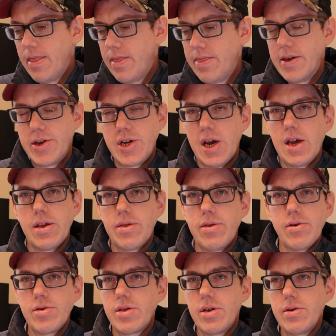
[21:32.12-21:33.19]

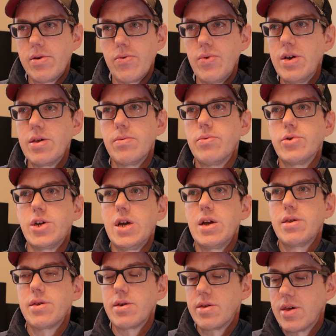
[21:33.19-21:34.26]
there's still a reasonable
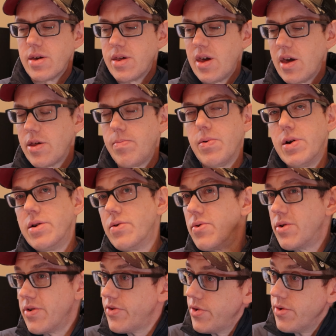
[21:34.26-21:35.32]
chance of success, but in
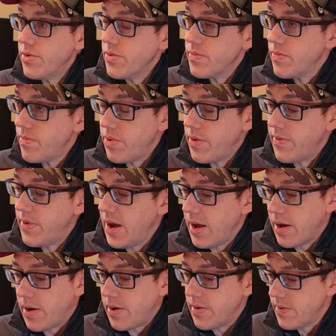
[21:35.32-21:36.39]
order to
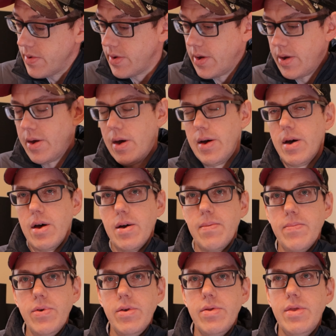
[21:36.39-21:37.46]
prevail,
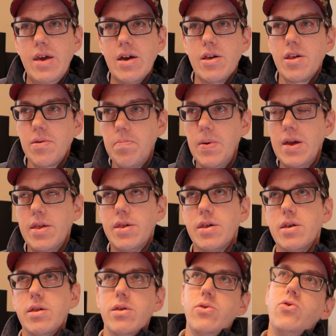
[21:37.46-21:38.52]
the
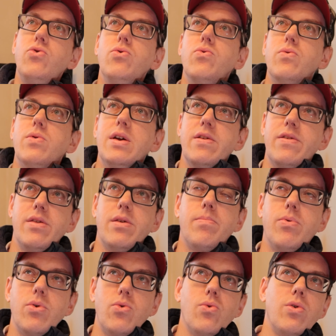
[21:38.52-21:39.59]
expenses to get to the
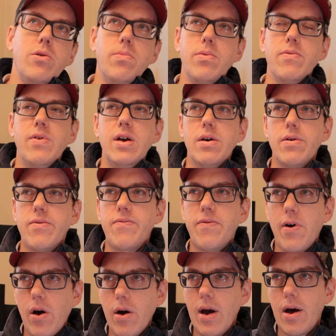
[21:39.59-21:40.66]
point where you prevail
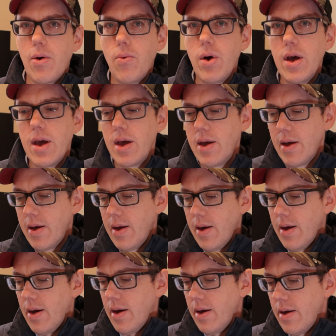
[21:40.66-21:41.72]
far outweigh
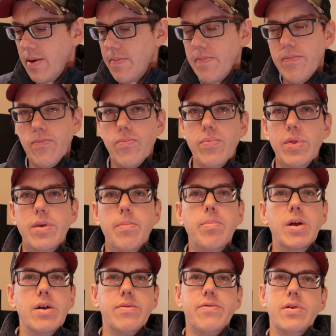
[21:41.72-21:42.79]
the
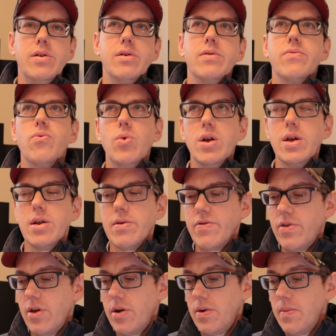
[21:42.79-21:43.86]
benefit of winning.
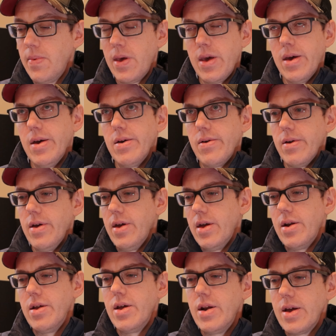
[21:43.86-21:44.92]
So
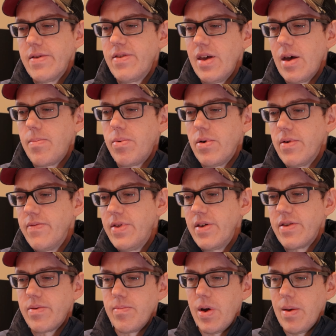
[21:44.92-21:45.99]
an example of
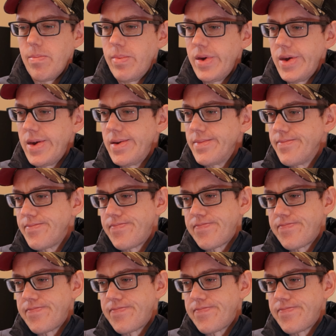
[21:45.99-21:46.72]
this might be